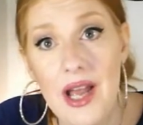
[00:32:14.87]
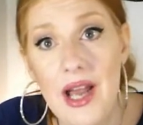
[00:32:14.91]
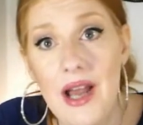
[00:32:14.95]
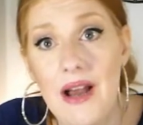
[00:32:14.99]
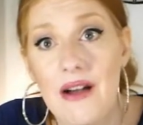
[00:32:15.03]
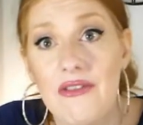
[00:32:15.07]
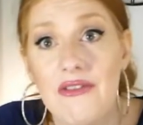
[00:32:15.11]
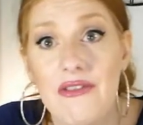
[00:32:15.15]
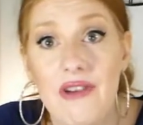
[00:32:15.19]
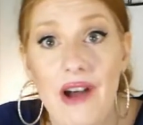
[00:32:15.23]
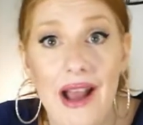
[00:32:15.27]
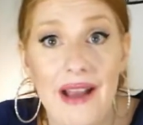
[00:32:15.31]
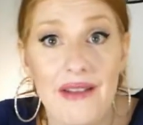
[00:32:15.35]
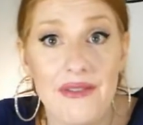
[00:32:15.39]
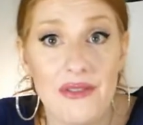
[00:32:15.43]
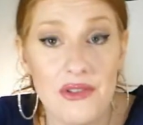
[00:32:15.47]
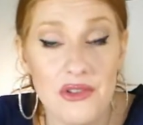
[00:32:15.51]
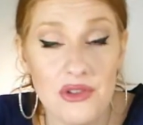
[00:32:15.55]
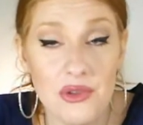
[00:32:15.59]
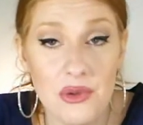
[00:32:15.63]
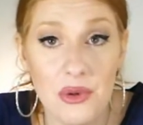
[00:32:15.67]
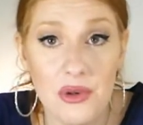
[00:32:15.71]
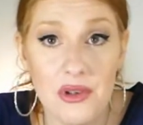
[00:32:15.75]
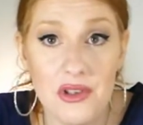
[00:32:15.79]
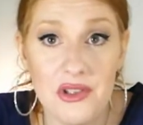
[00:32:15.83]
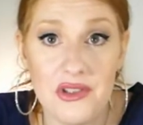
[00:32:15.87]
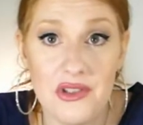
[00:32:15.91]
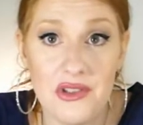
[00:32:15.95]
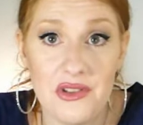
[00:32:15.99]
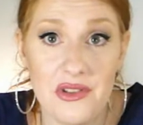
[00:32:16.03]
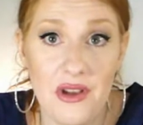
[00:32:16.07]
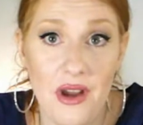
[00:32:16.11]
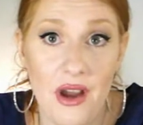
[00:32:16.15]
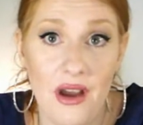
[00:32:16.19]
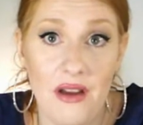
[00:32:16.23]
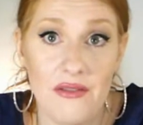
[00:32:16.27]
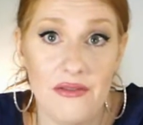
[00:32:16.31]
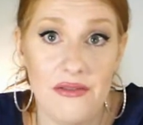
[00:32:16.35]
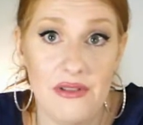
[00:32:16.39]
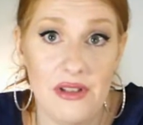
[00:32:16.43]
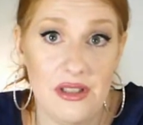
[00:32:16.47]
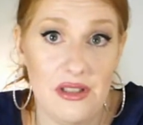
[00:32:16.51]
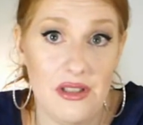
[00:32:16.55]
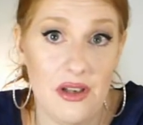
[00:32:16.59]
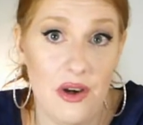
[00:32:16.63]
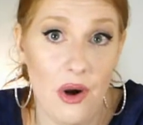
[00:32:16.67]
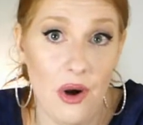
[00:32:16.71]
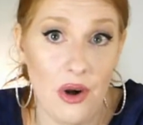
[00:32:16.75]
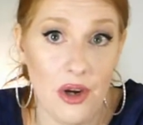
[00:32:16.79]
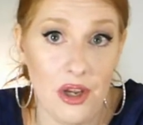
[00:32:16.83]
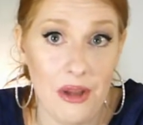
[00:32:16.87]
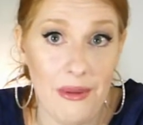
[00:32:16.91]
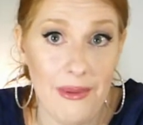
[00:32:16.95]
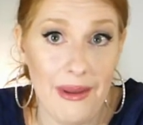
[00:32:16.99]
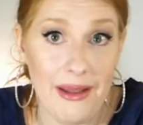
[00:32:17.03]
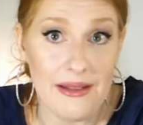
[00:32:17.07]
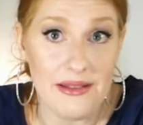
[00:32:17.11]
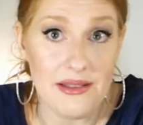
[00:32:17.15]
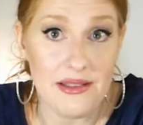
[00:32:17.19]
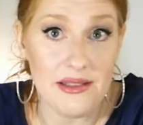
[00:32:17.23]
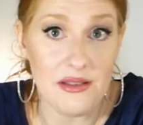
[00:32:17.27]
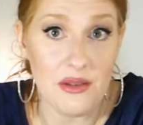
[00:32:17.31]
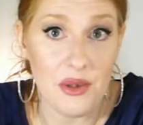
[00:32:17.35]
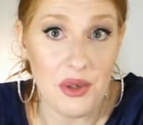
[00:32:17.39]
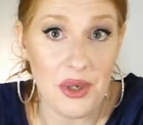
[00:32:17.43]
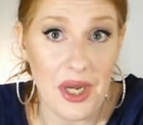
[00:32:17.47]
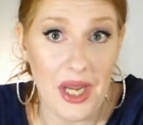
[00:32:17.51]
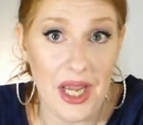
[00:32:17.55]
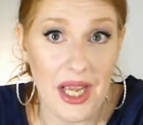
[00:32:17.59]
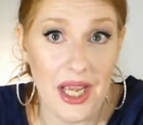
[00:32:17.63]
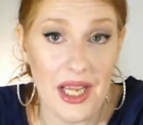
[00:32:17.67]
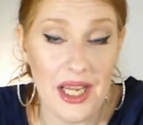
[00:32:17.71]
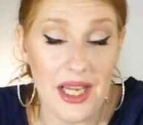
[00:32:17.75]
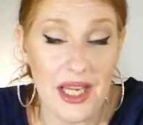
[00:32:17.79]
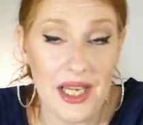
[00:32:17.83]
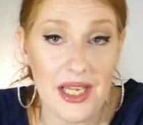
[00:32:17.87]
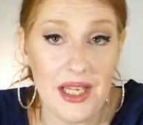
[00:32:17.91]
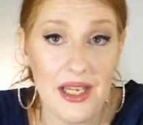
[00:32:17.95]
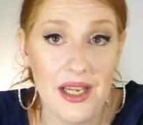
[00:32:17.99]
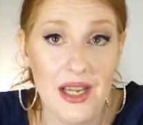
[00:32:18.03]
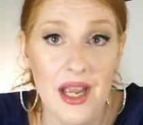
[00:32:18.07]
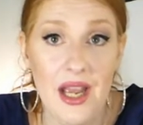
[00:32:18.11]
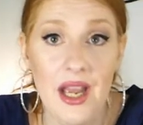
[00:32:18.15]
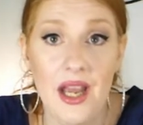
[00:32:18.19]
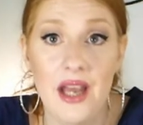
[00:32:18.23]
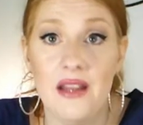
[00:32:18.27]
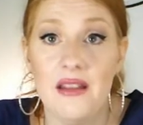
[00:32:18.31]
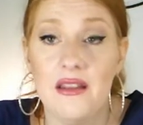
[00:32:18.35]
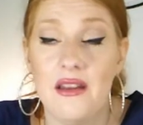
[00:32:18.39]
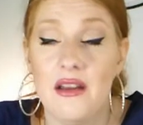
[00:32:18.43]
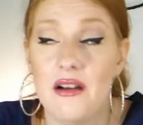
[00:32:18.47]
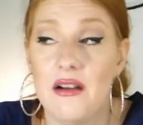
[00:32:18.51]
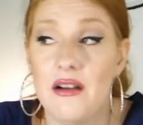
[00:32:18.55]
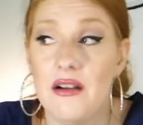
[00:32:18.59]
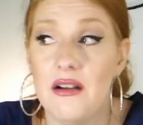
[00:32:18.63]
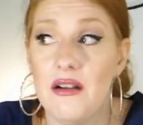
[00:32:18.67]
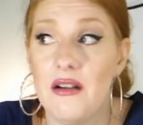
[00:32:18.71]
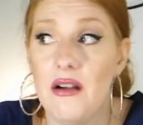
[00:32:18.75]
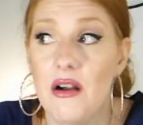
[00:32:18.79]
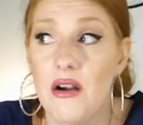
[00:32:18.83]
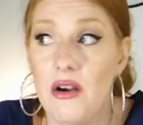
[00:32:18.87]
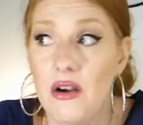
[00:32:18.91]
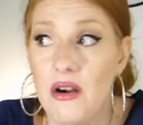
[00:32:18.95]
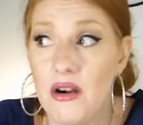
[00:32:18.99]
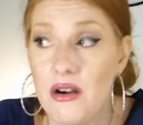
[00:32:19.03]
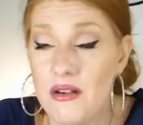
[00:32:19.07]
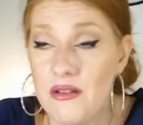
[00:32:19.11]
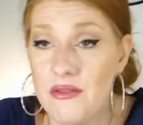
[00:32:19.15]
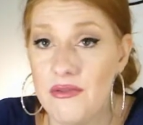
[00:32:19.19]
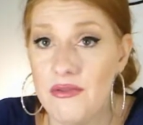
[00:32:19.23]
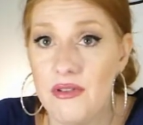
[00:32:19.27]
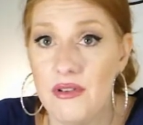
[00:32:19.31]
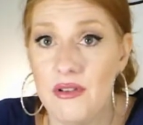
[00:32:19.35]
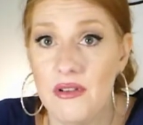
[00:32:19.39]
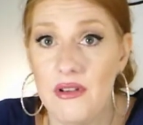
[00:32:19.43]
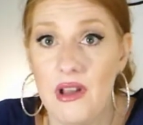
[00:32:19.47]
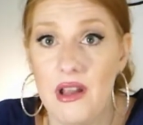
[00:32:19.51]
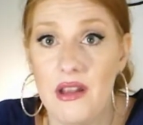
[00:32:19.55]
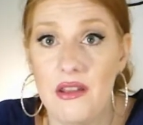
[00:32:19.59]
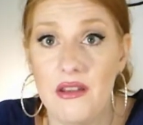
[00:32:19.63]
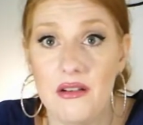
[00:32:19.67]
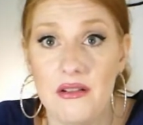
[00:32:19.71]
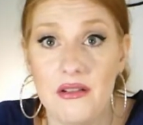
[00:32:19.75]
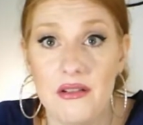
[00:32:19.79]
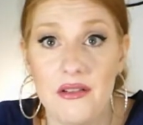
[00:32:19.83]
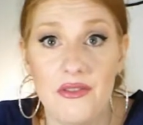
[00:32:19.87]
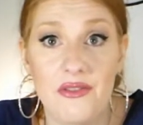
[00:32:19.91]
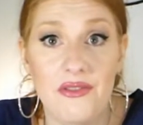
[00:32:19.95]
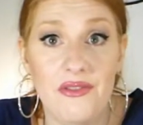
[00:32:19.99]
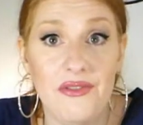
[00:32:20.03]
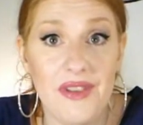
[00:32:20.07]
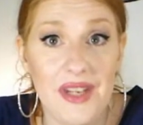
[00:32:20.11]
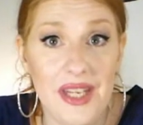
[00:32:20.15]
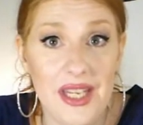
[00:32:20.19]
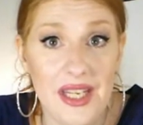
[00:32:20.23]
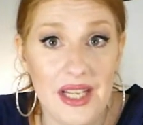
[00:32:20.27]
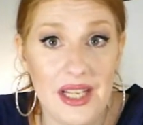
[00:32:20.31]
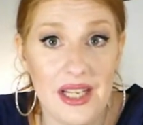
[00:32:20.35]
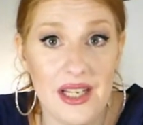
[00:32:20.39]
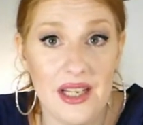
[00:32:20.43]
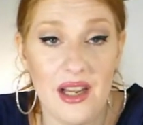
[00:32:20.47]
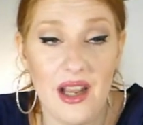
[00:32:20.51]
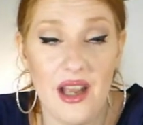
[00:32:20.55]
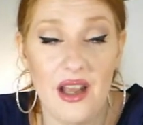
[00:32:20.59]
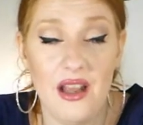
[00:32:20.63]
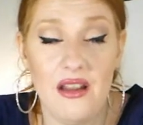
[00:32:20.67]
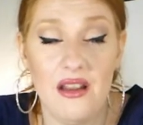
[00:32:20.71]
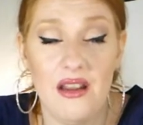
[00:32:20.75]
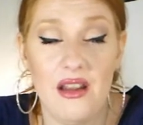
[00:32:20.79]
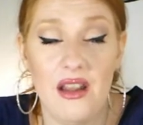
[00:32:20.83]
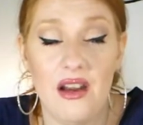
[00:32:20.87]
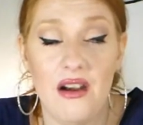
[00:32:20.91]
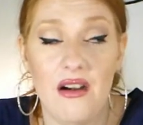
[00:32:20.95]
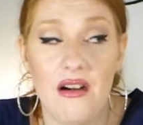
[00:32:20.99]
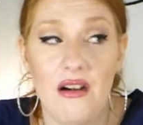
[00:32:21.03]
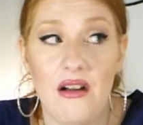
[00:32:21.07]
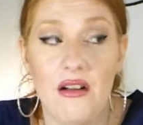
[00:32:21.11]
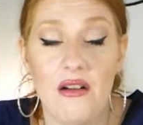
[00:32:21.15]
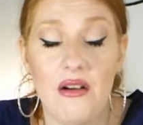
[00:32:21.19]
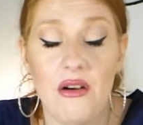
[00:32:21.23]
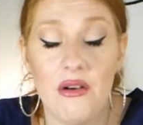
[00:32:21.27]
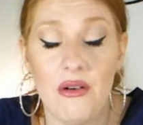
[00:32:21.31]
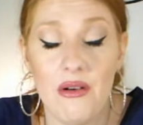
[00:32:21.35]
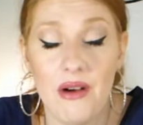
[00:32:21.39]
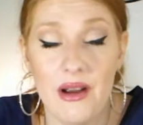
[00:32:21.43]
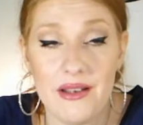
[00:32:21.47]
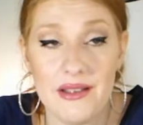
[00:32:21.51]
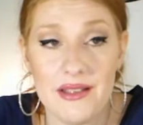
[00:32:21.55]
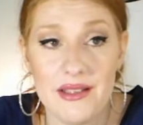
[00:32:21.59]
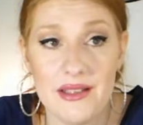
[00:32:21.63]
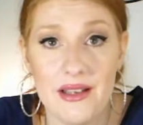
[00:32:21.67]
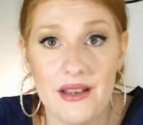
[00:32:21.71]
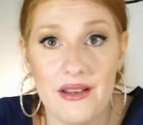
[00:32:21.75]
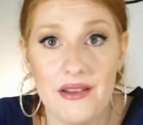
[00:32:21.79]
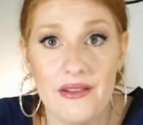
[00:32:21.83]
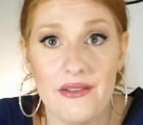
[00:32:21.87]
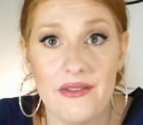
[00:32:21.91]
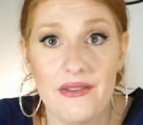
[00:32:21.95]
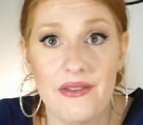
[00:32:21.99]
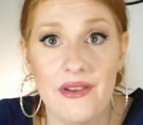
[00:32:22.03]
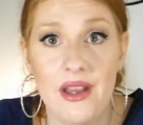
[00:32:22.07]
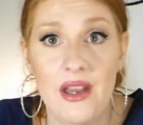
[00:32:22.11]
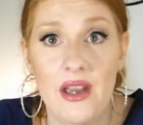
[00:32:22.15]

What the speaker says: Five of Swords is conflict and arguments. Okay, they're hurtful and they're defeating and they're aggressive.